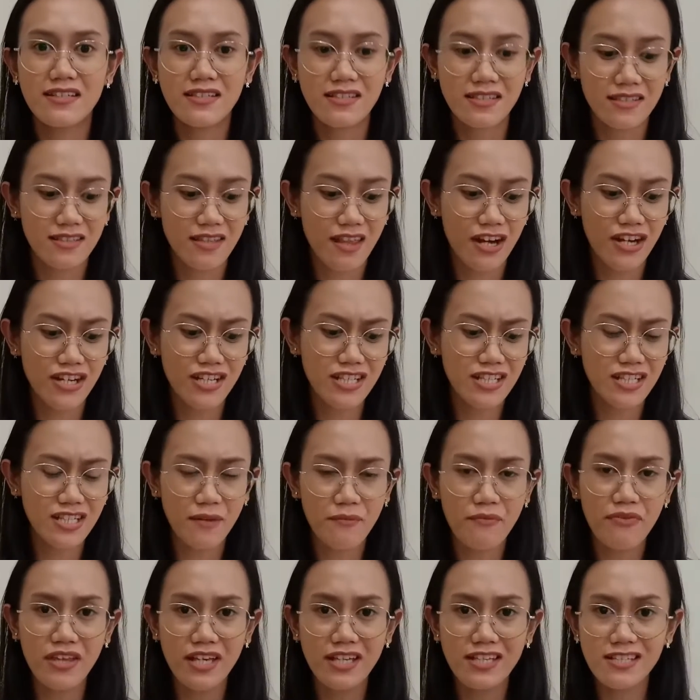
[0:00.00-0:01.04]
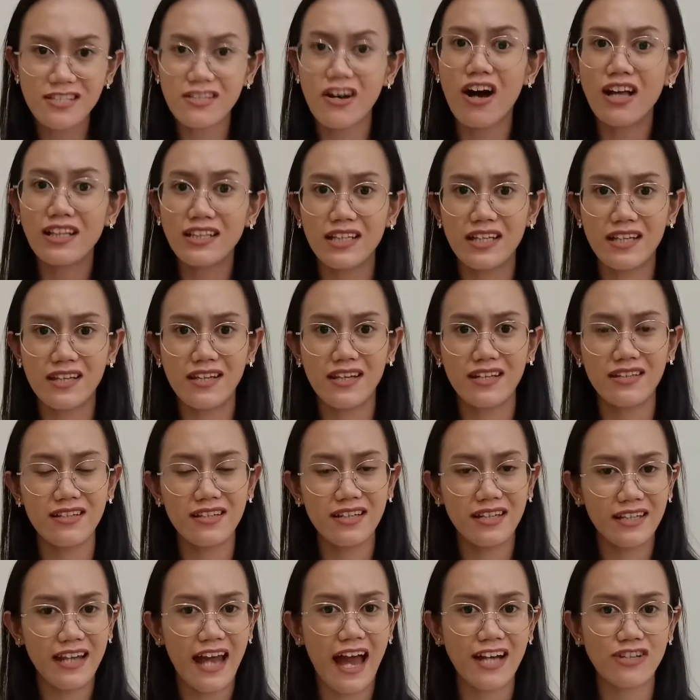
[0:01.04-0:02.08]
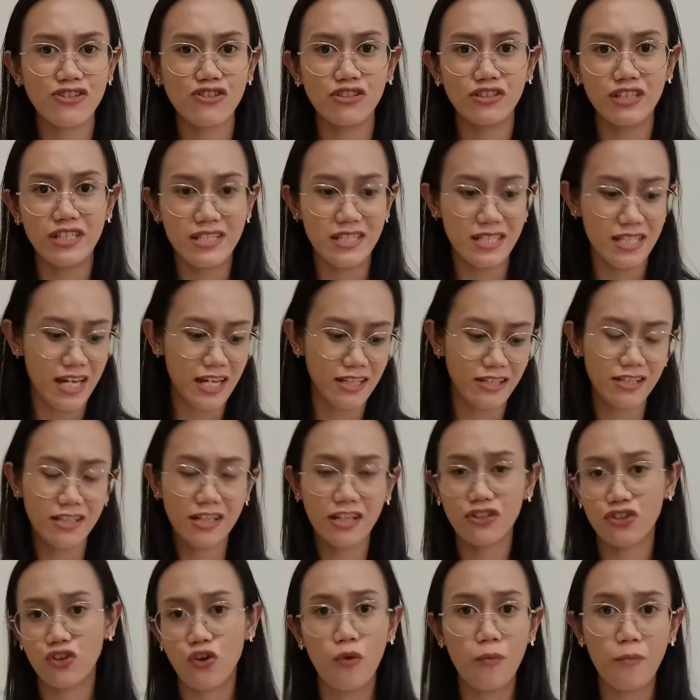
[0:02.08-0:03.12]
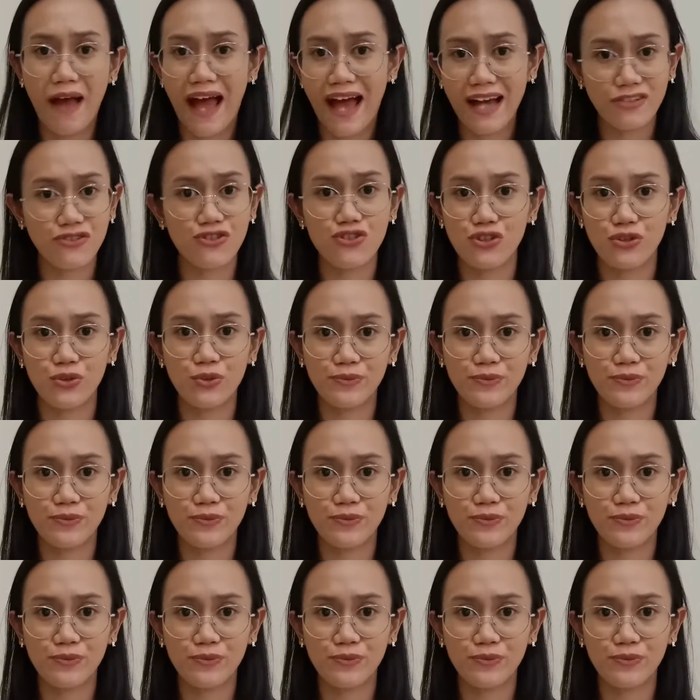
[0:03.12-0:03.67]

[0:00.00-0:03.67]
there's something solid that you can actually see and you can go back to.